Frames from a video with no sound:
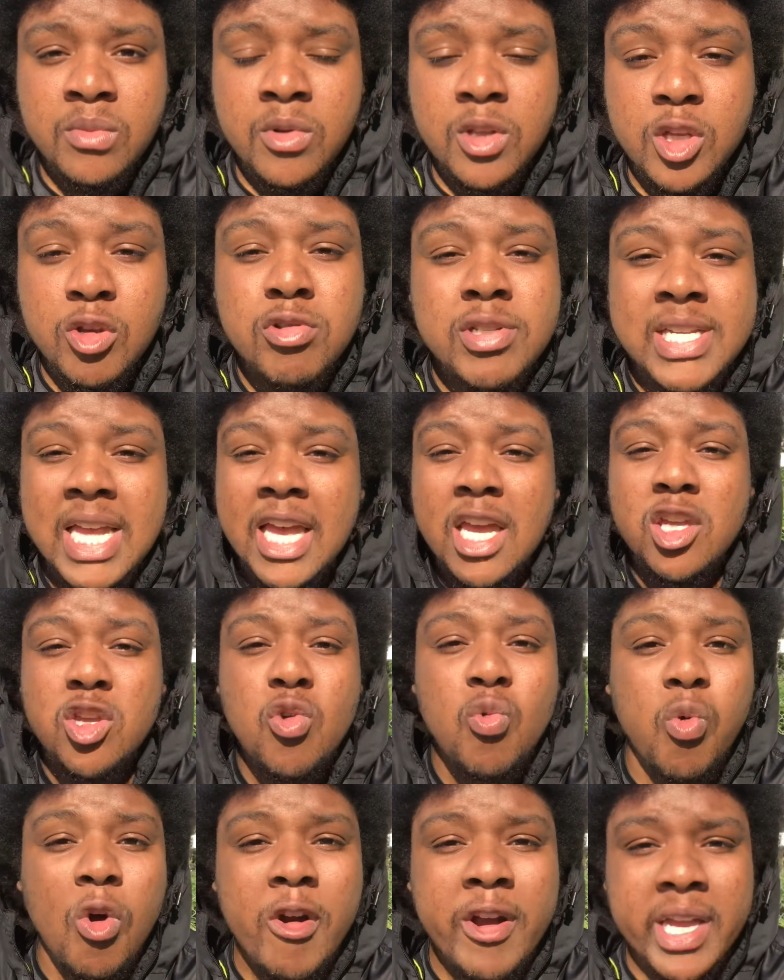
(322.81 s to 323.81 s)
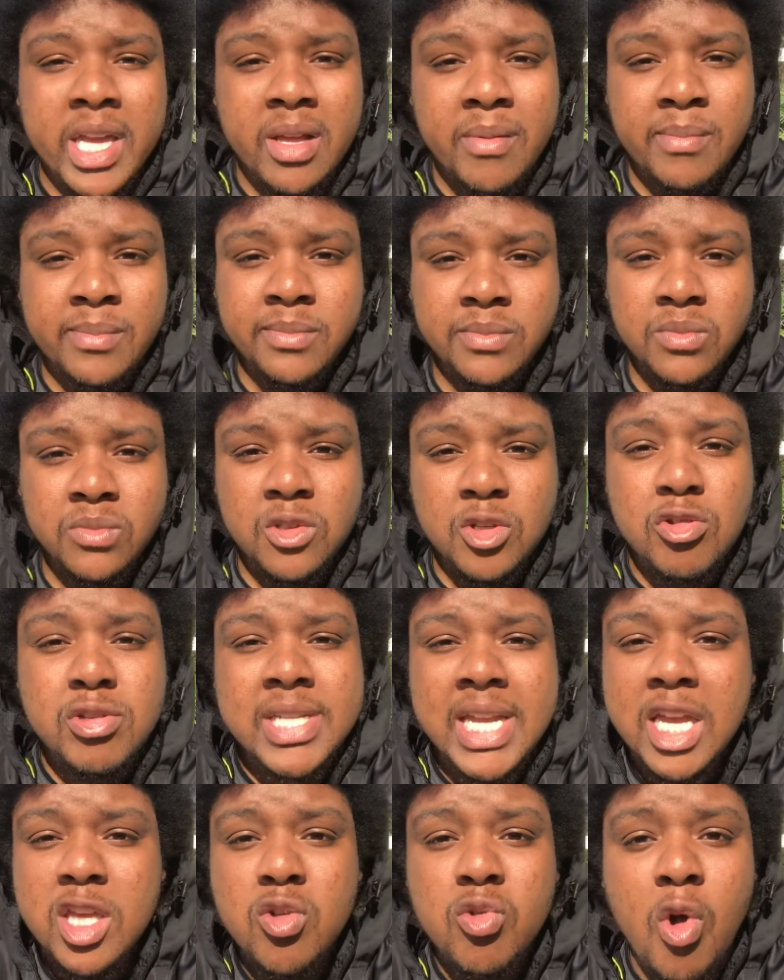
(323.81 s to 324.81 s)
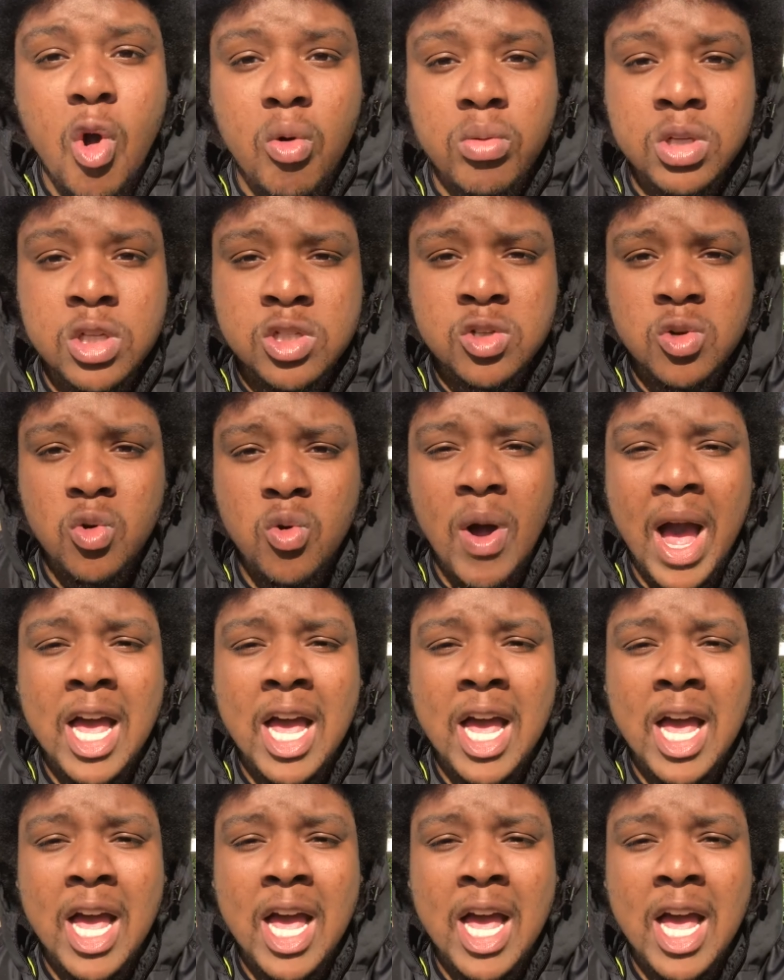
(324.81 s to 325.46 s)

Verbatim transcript: You saying you working? You saying you going to school?